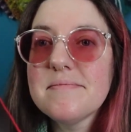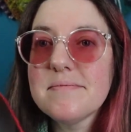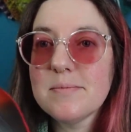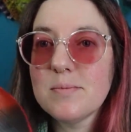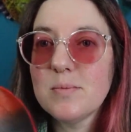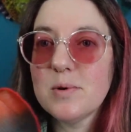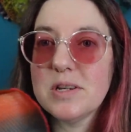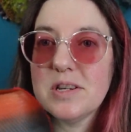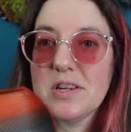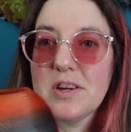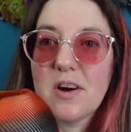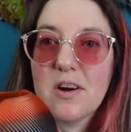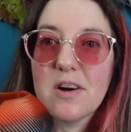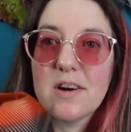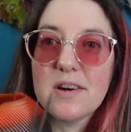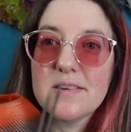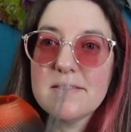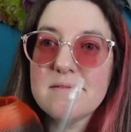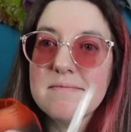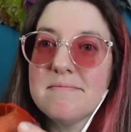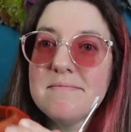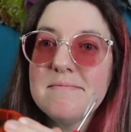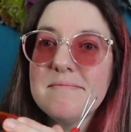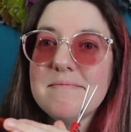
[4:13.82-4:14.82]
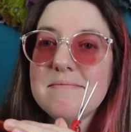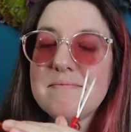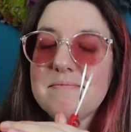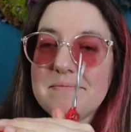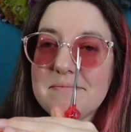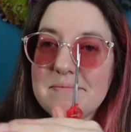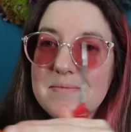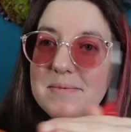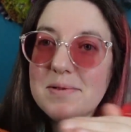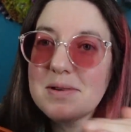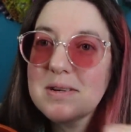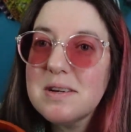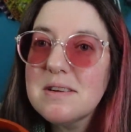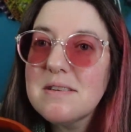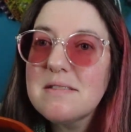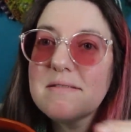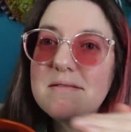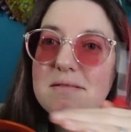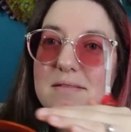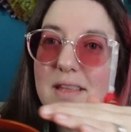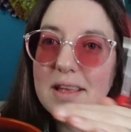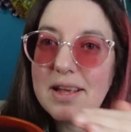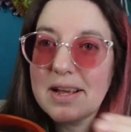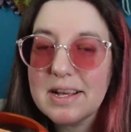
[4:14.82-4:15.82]
when yarn
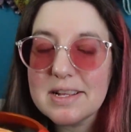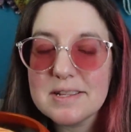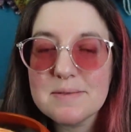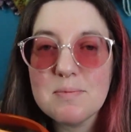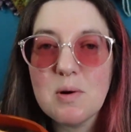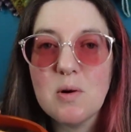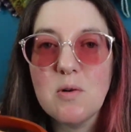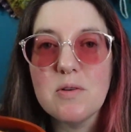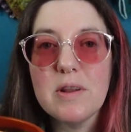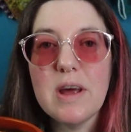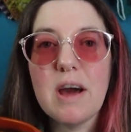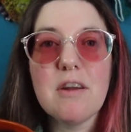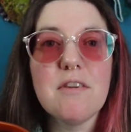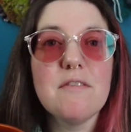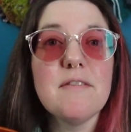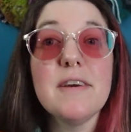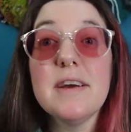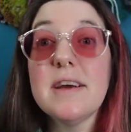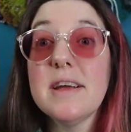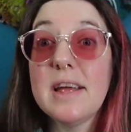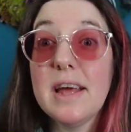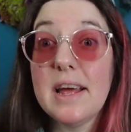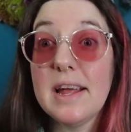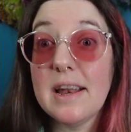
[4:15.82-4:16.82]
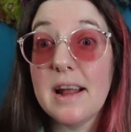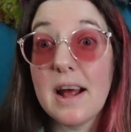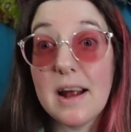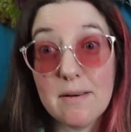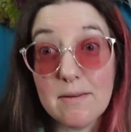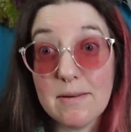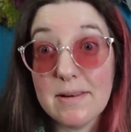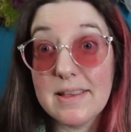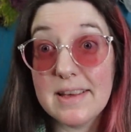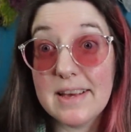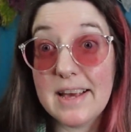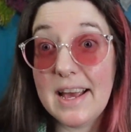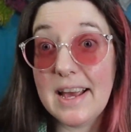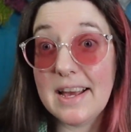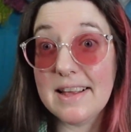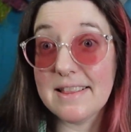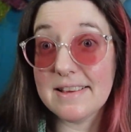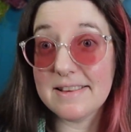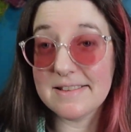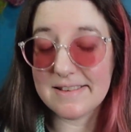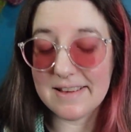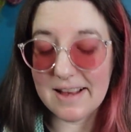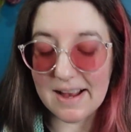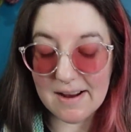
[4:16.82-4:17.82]
gets pulled out of it, and I really hate
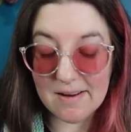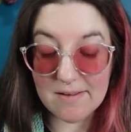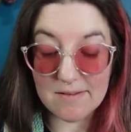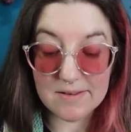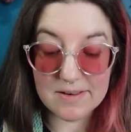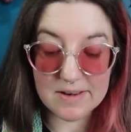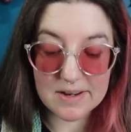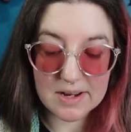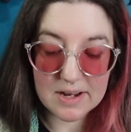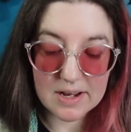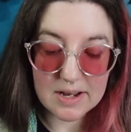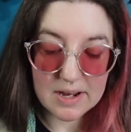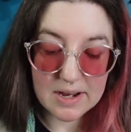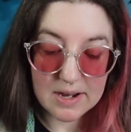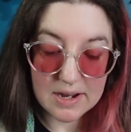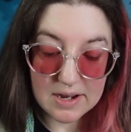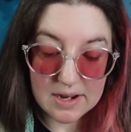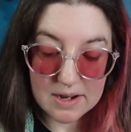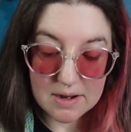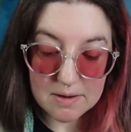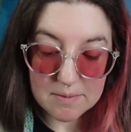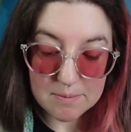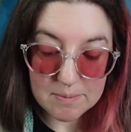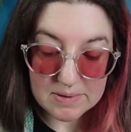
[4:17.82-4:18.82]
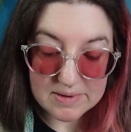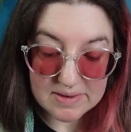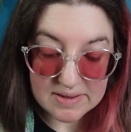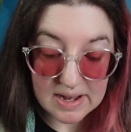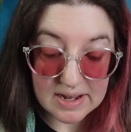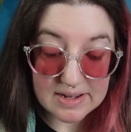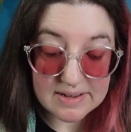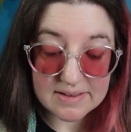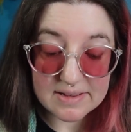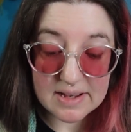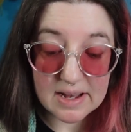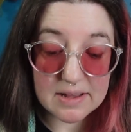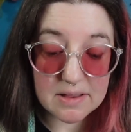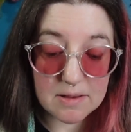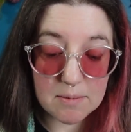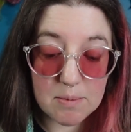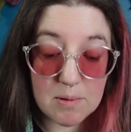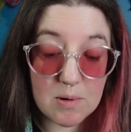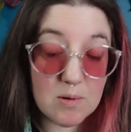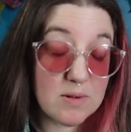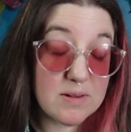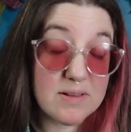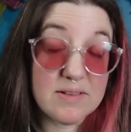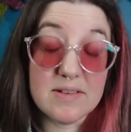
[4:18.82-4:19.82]
the sound. Besides that, the
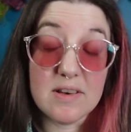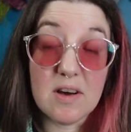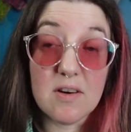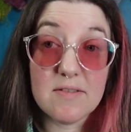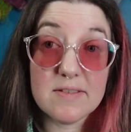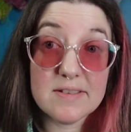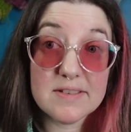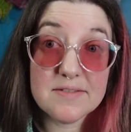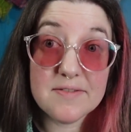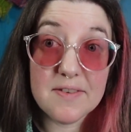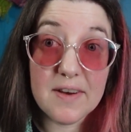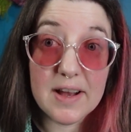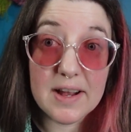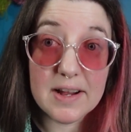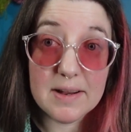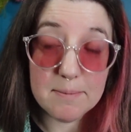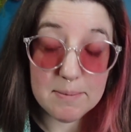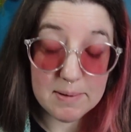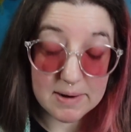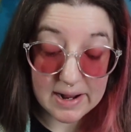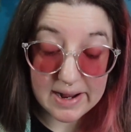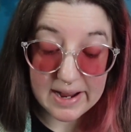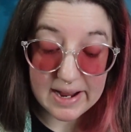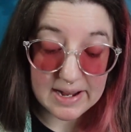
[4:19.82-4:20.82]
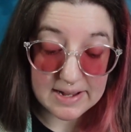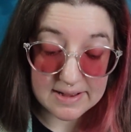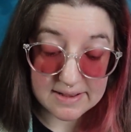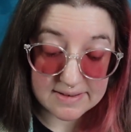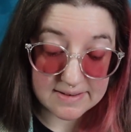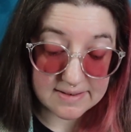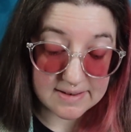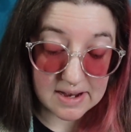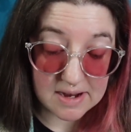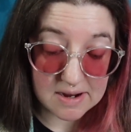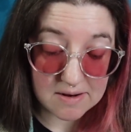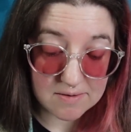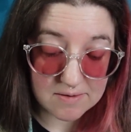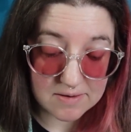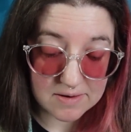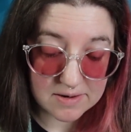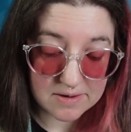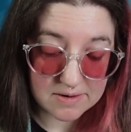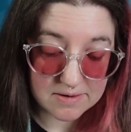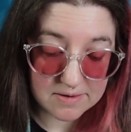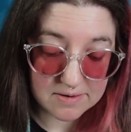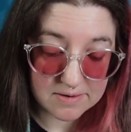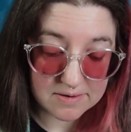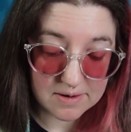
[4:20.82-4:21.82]
bowl itself is fine, but I hate the sound.
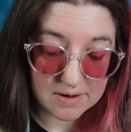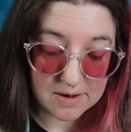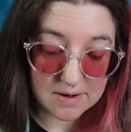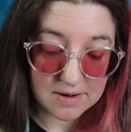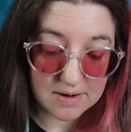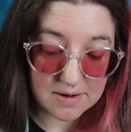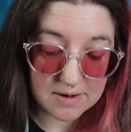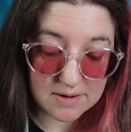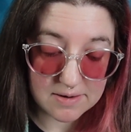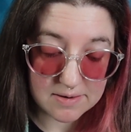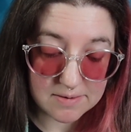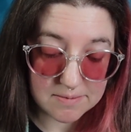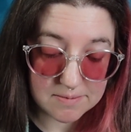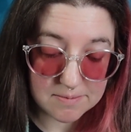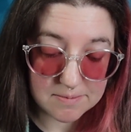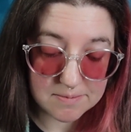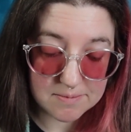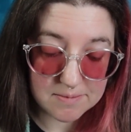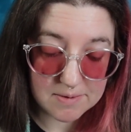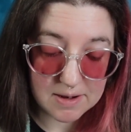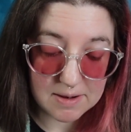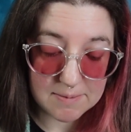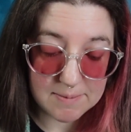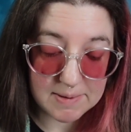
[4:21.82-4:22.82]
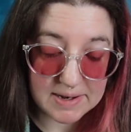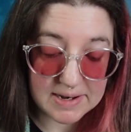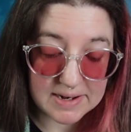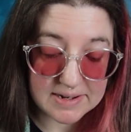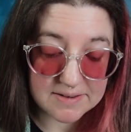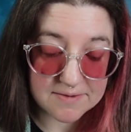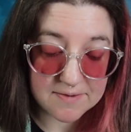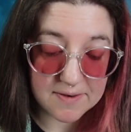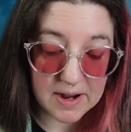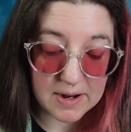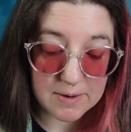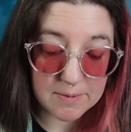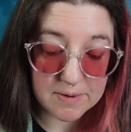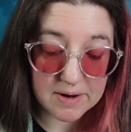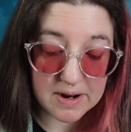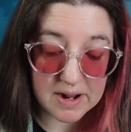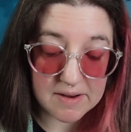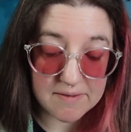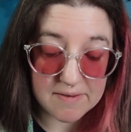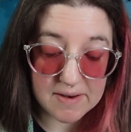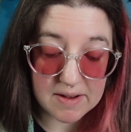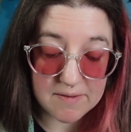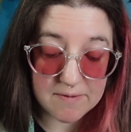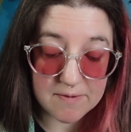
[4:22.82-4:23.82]
I mean, it's fine when I
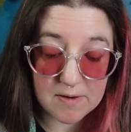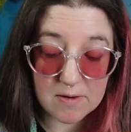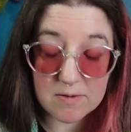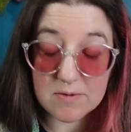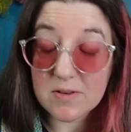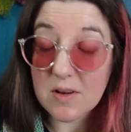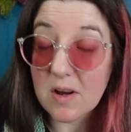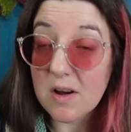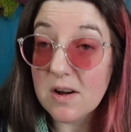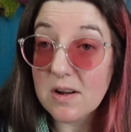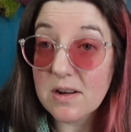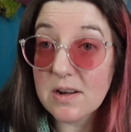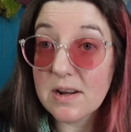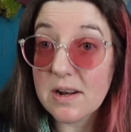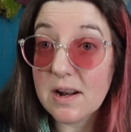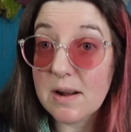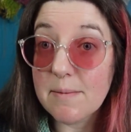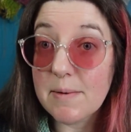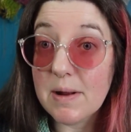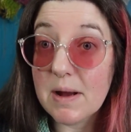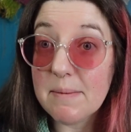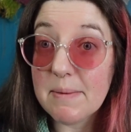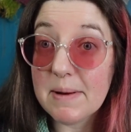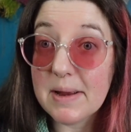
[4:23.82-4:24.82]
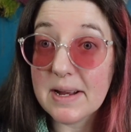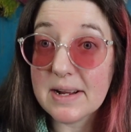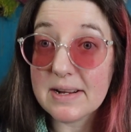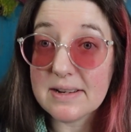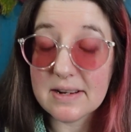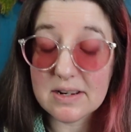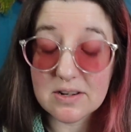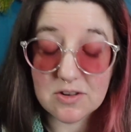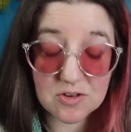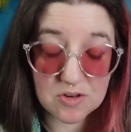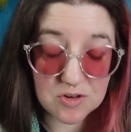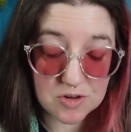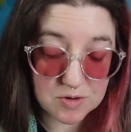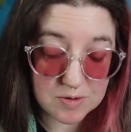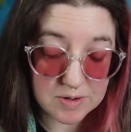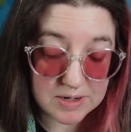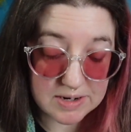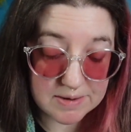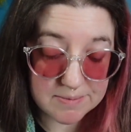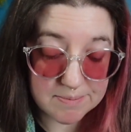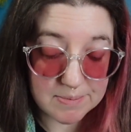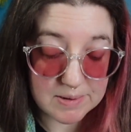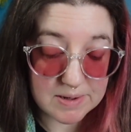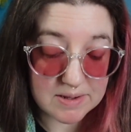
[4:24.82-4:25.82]
have headphones on and I'm not paying attention to
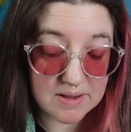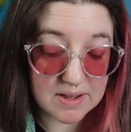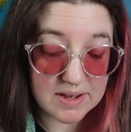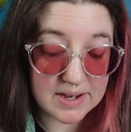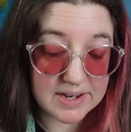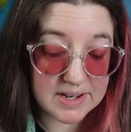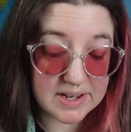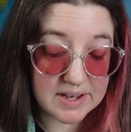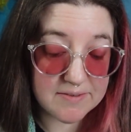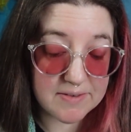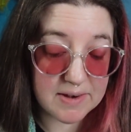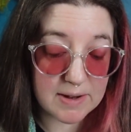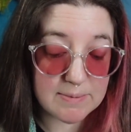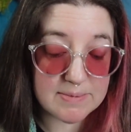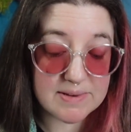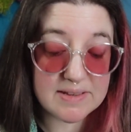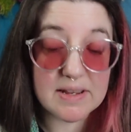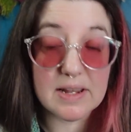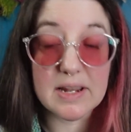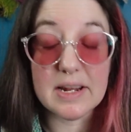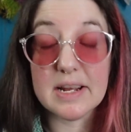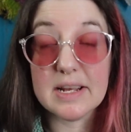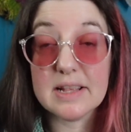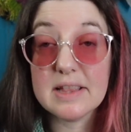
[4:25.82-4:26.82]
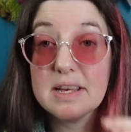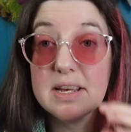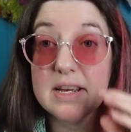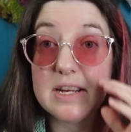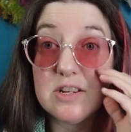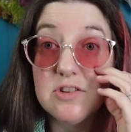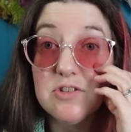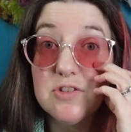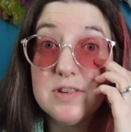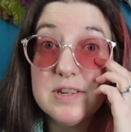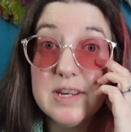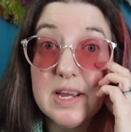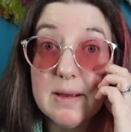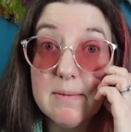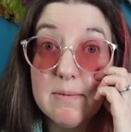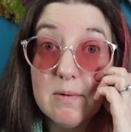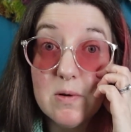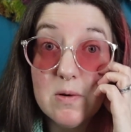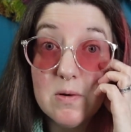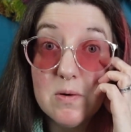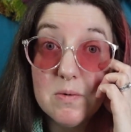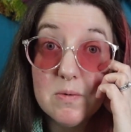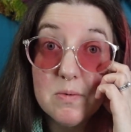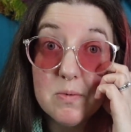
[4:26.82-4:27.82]
it, but if I'm sitting at the kitchen
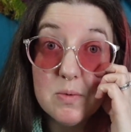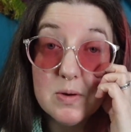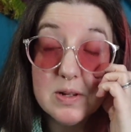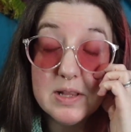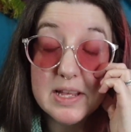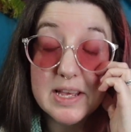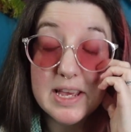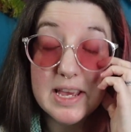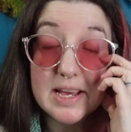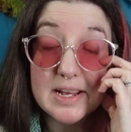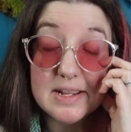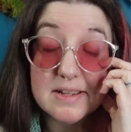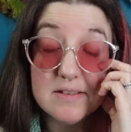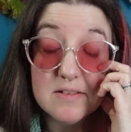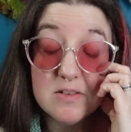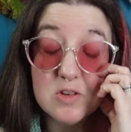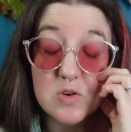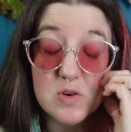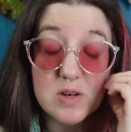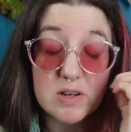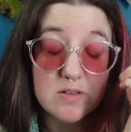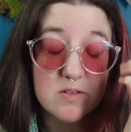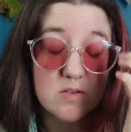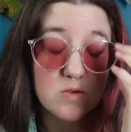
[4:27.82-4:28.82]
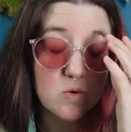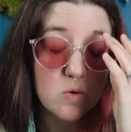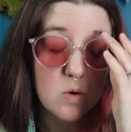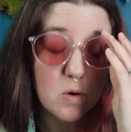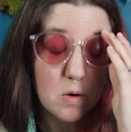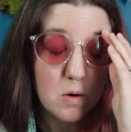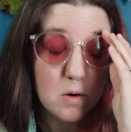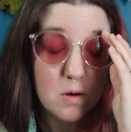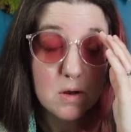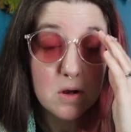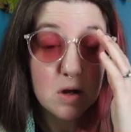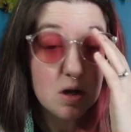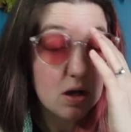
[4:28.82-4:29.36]
table with the kids doing school,